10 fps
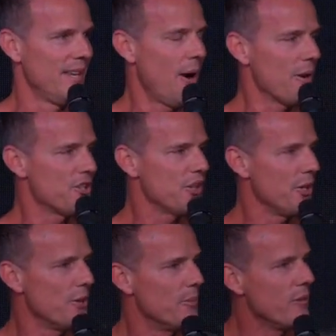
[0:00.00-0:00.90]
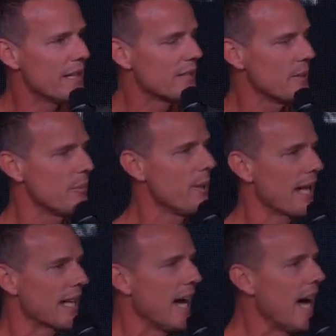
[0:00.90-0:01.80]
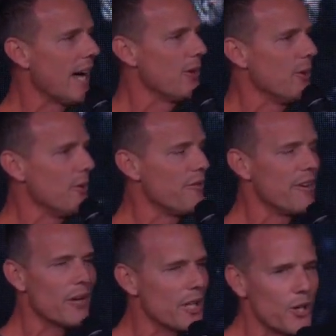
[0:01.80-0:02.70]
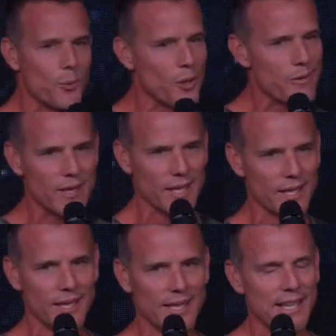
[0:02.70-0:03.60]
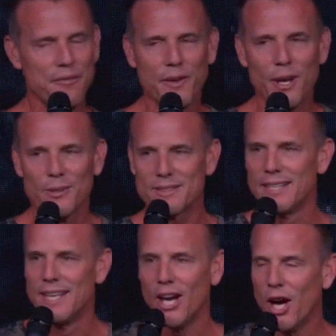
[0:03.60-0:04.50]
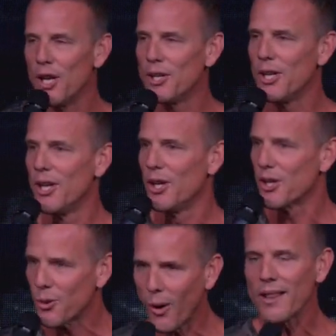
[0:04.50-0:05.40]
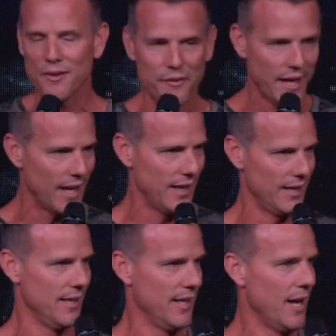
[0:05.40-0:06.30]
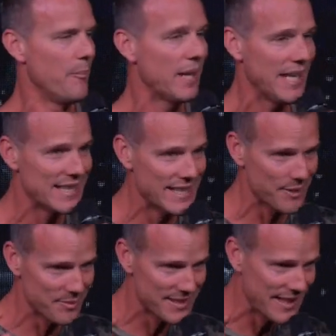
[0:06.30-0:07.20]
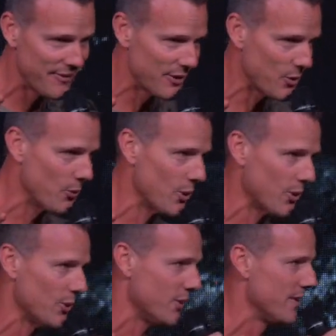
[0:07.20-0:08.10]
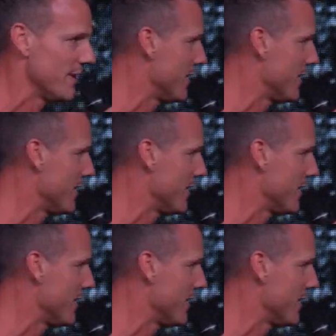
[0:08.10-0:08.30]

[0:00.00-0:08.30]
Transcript: I want to show you a movie clip about a guy who felt unworthy. He felt unworthy qualified, but he ended up saving the world.